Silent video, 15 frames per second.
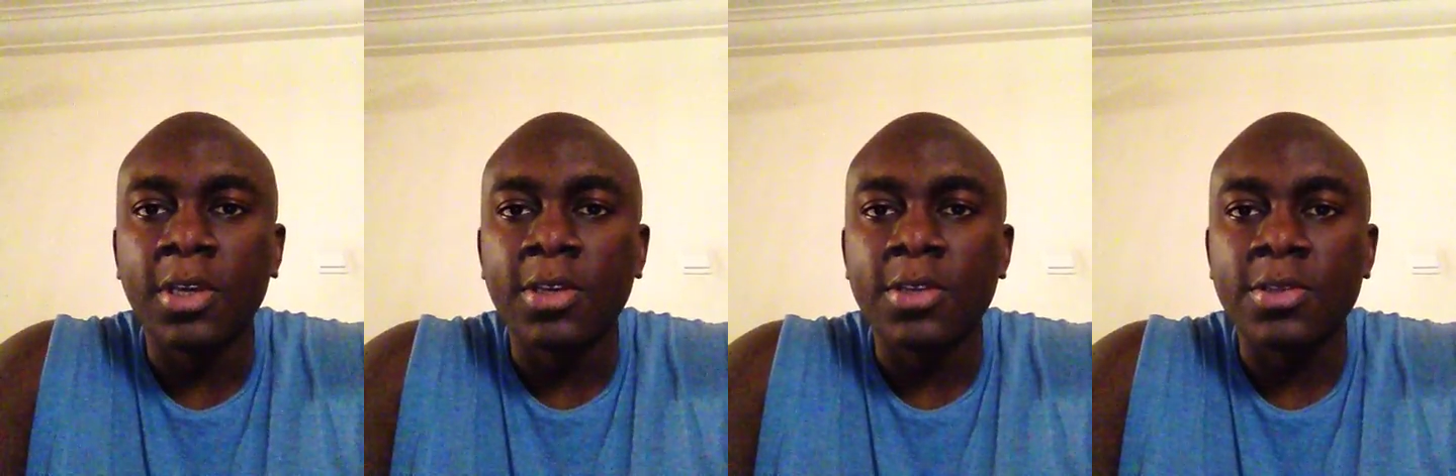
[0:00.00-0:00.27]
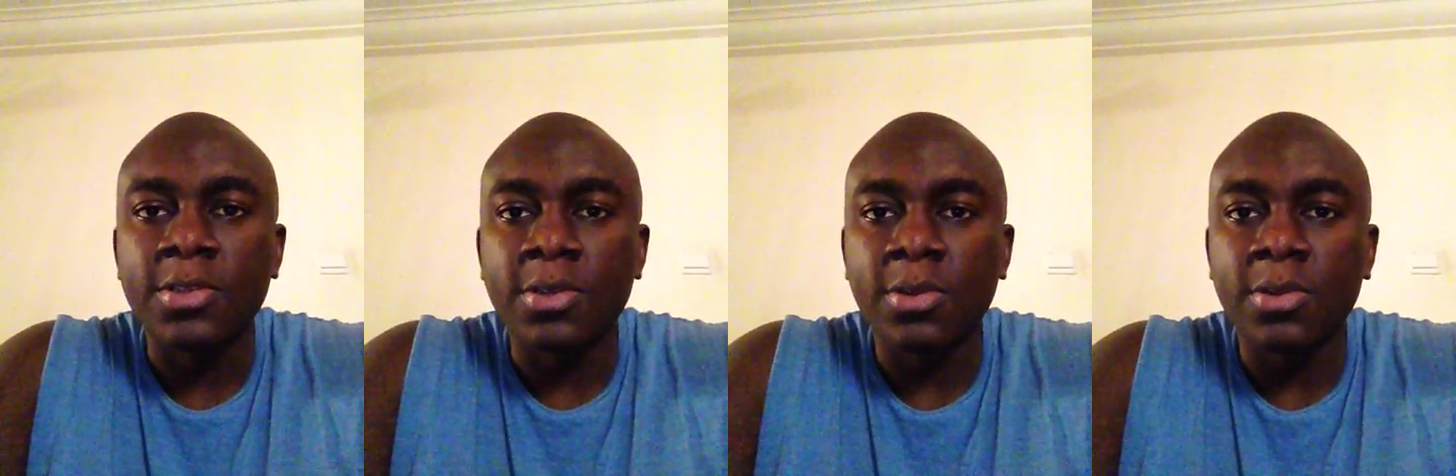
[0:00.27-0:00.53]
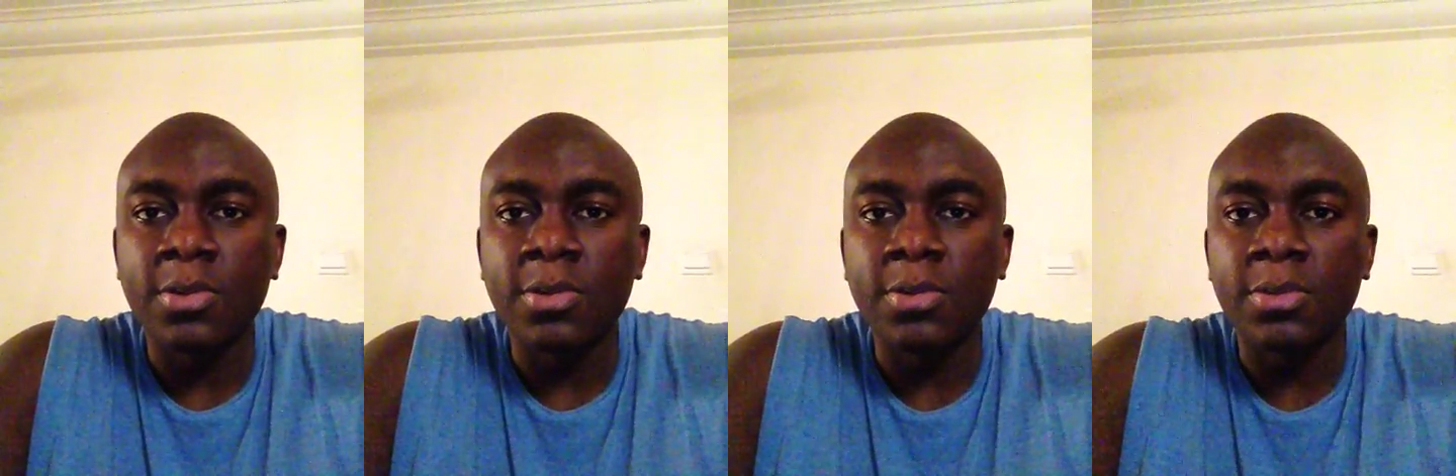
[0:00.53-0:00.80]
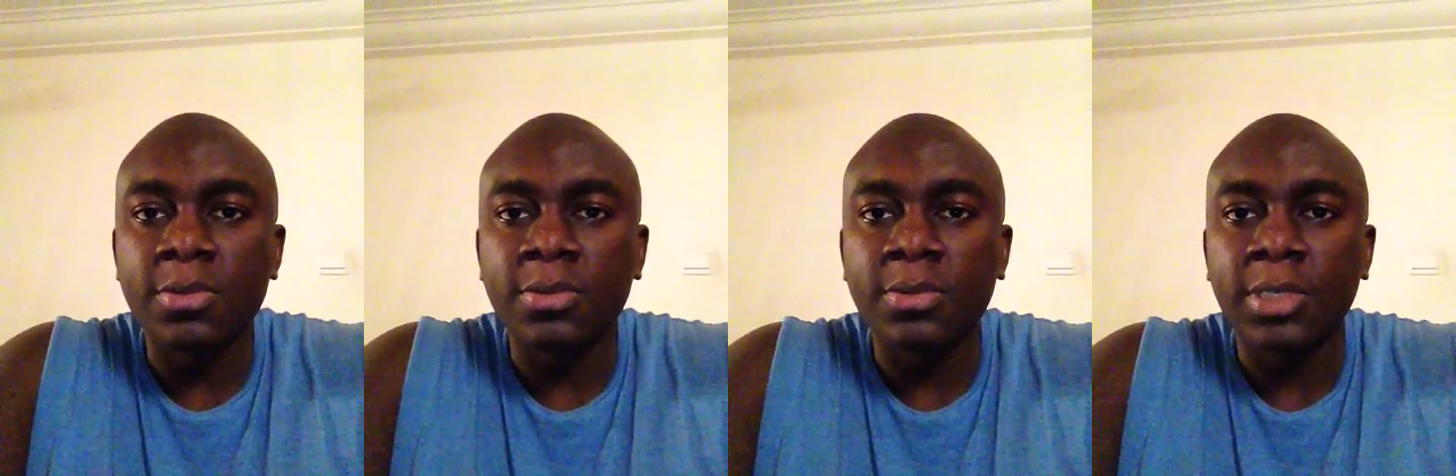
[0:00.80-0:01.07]

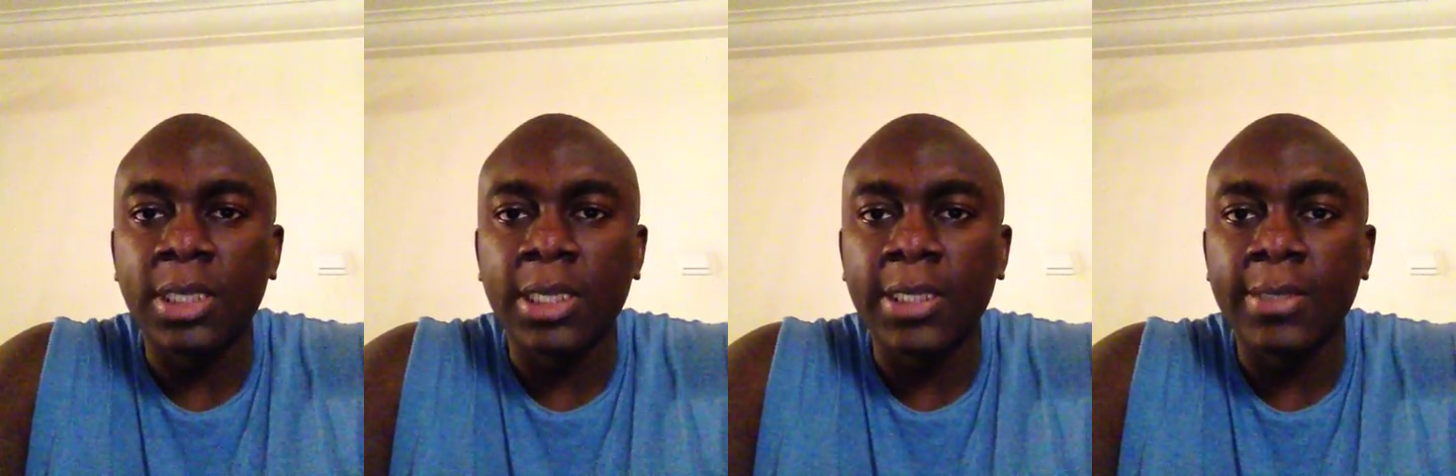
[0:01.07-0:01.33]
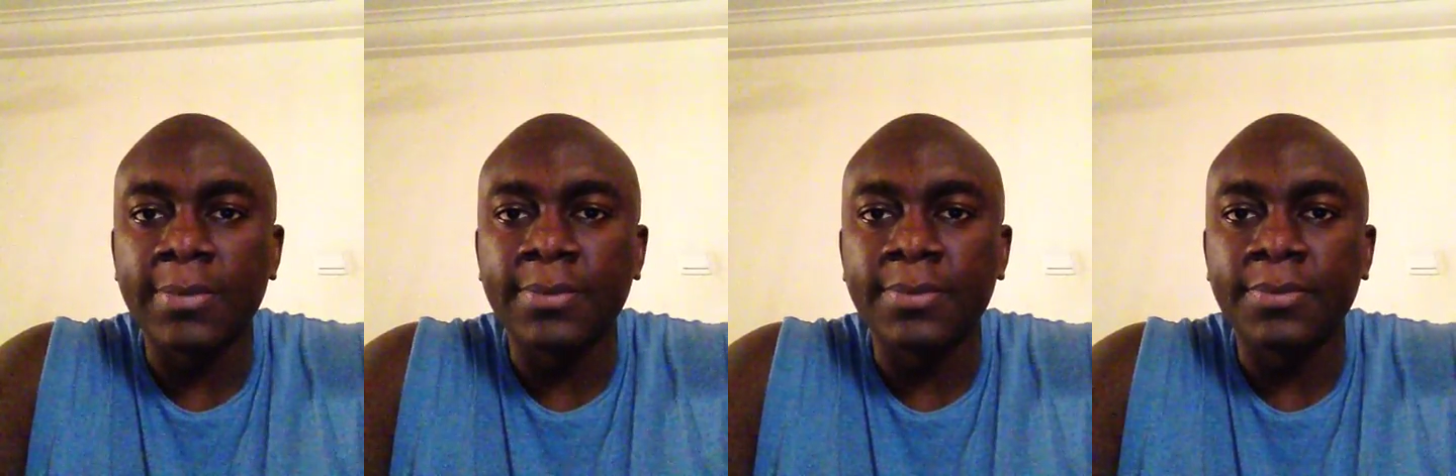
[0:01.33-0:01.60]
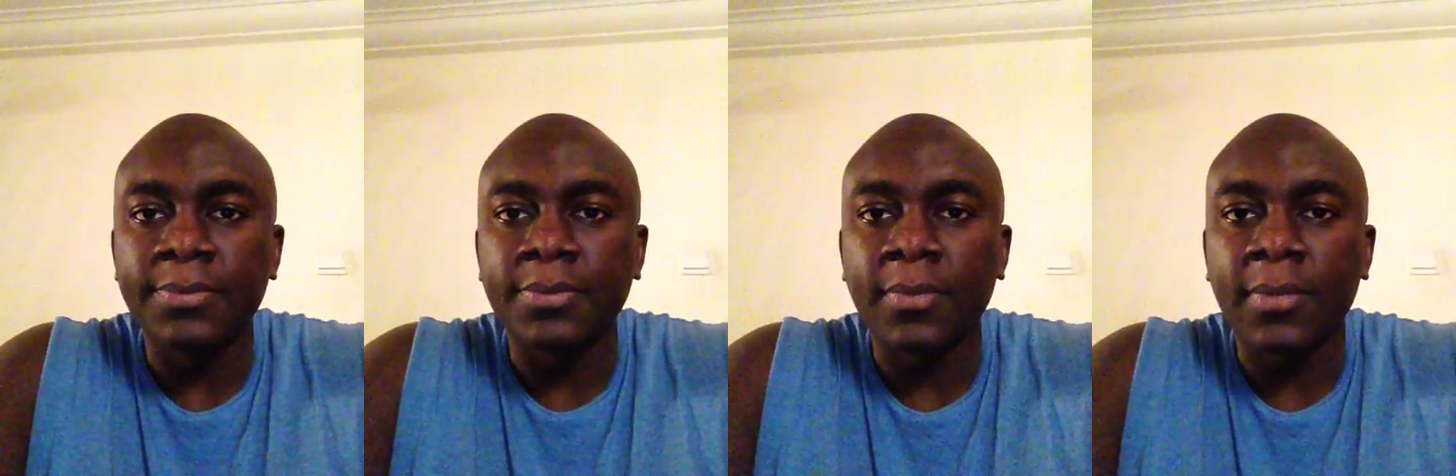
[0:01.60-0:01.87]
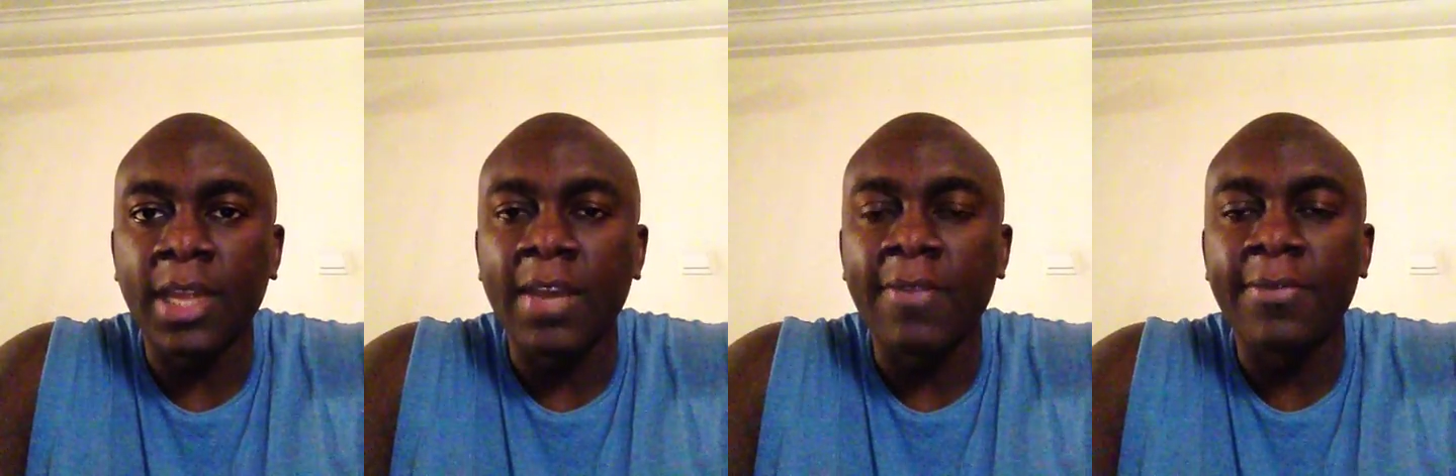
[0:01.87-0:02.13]
So
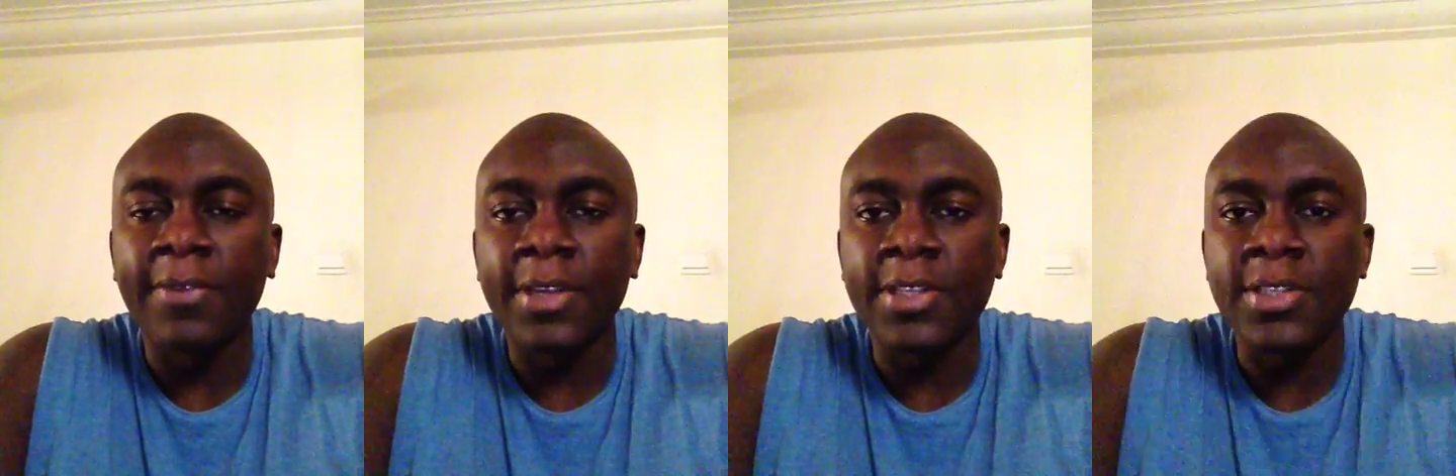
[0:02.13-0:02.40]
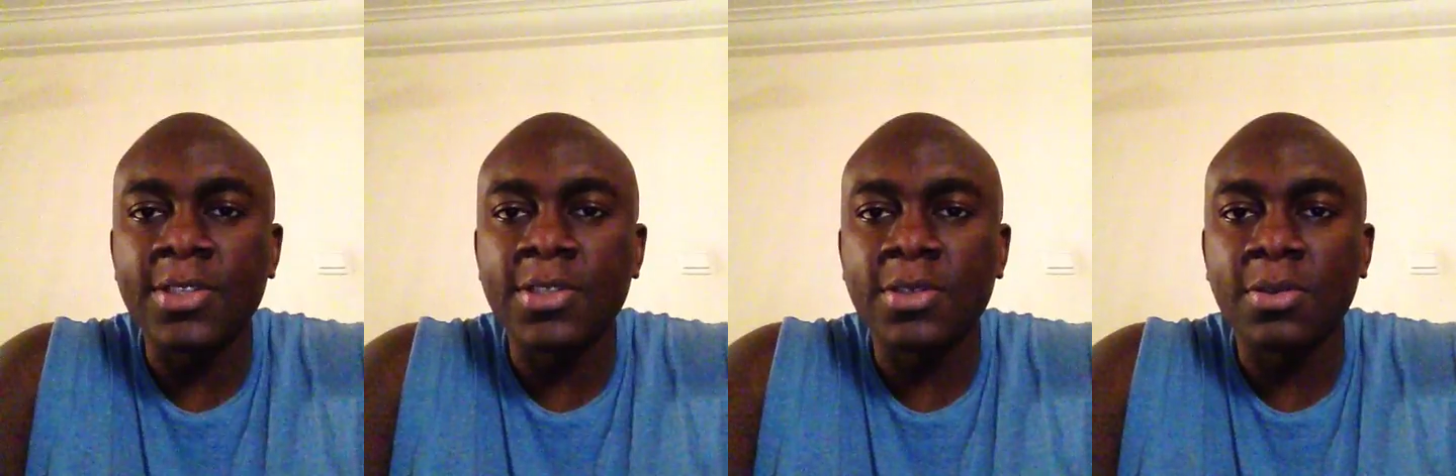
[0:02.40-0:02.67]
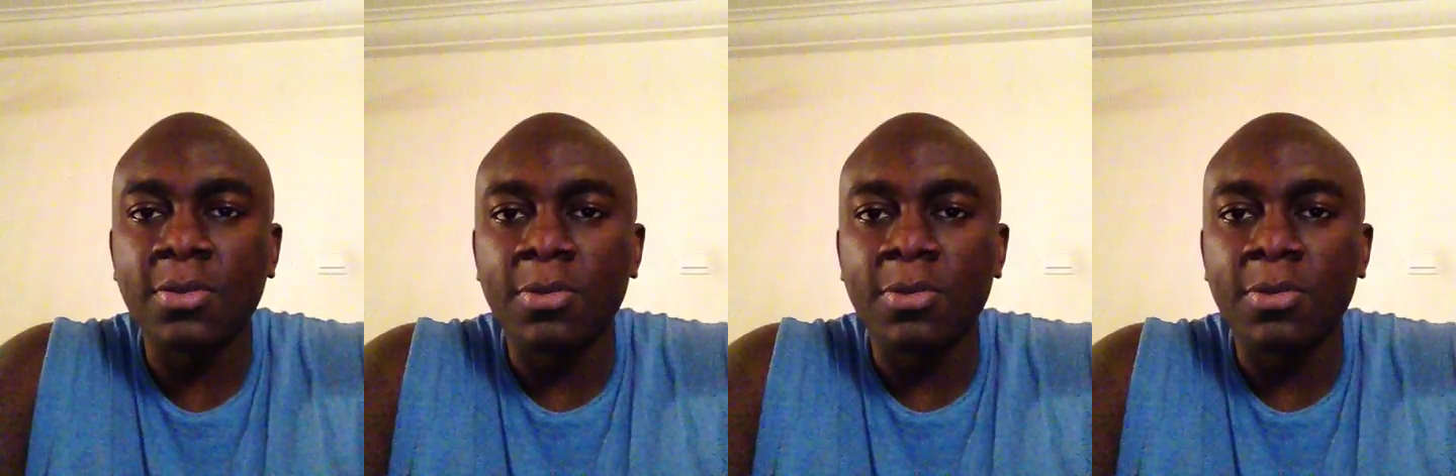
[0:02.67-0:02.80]
her face